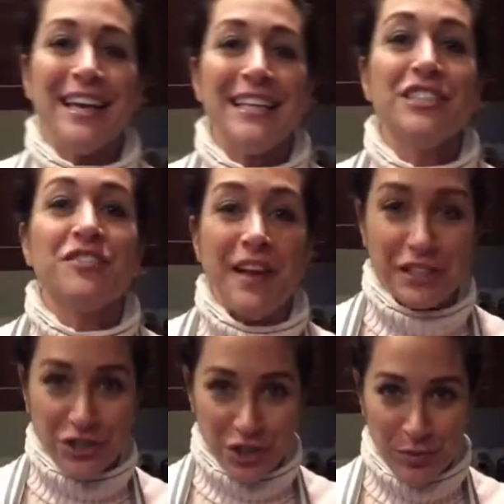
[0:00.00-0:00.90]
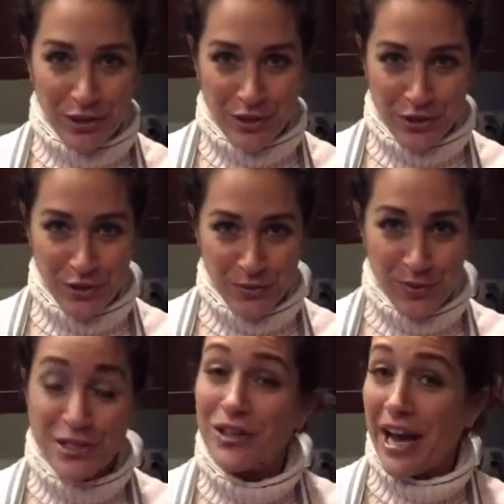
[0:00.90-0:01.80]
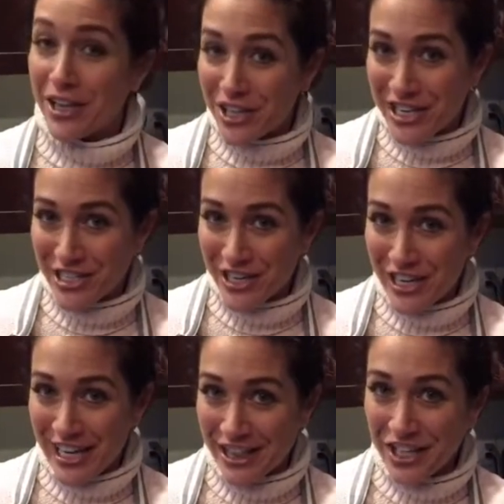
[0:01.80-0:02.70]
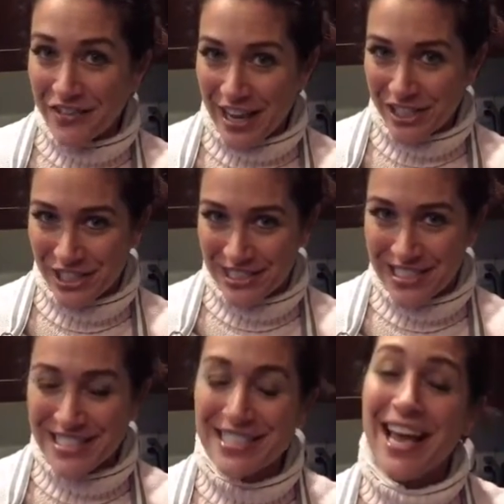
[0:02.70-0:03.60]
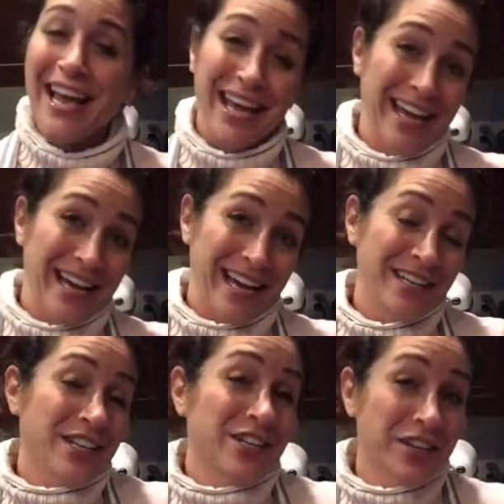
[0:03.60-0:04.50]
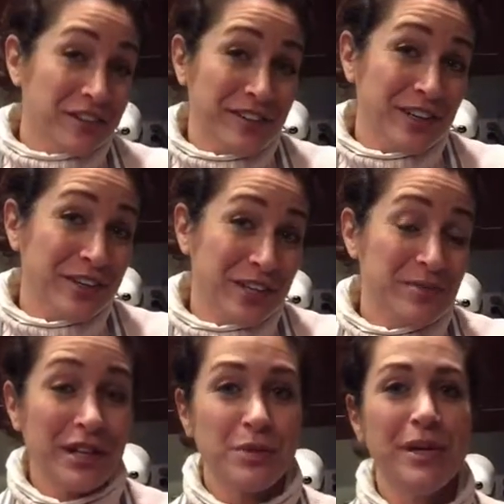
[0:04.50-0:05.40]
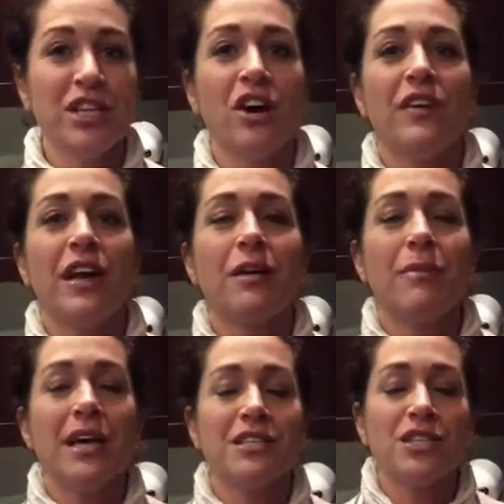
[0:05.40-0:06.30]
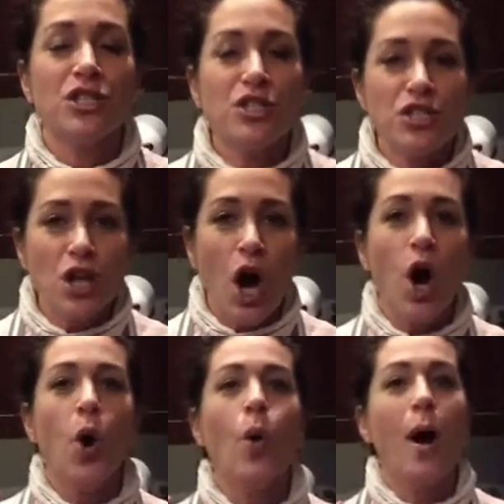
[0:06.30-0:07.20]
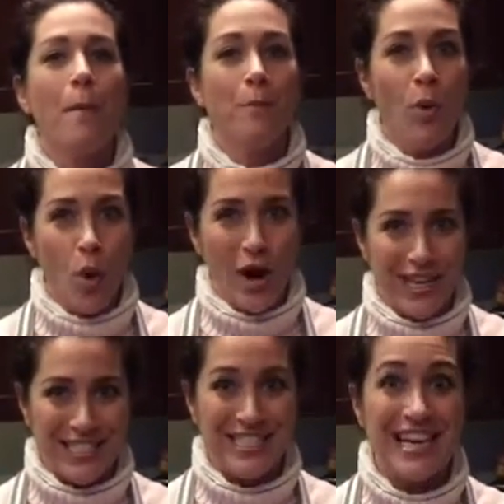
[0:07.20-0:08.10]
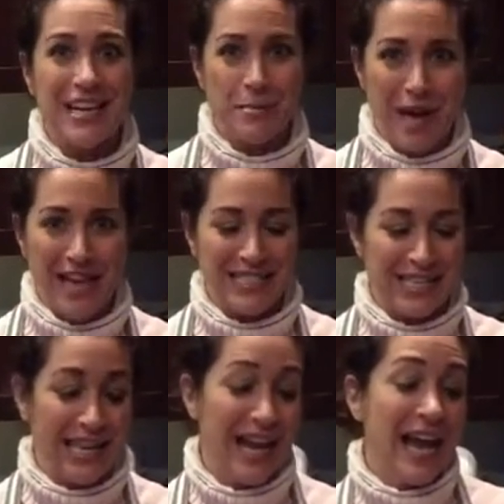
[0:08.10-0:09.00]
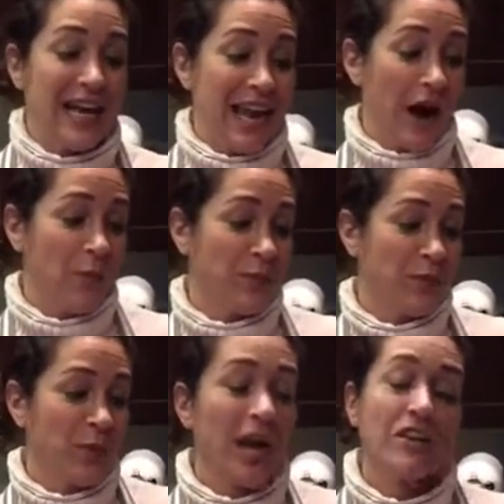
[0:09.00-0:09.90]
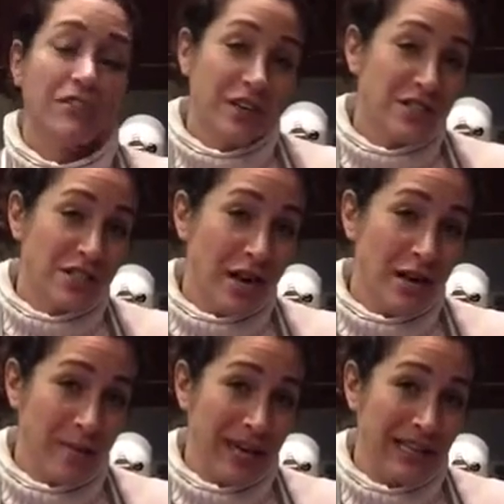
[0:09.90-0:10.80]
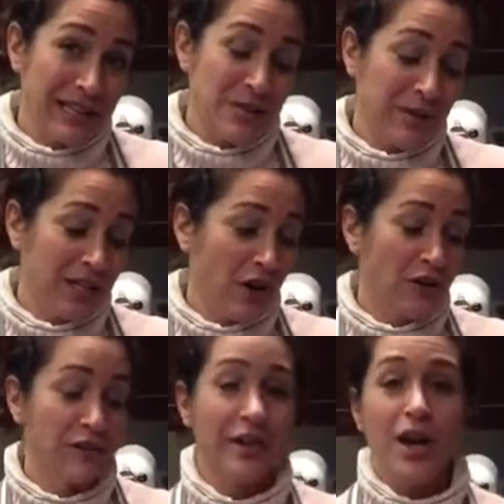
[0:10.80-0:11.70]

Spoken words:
is vegetable soup. So now your kids are going to get their veggies, and you're going to feel good about the meatloaf, and it makes it so moist and amazing. Now, when I first started making this meatloaf,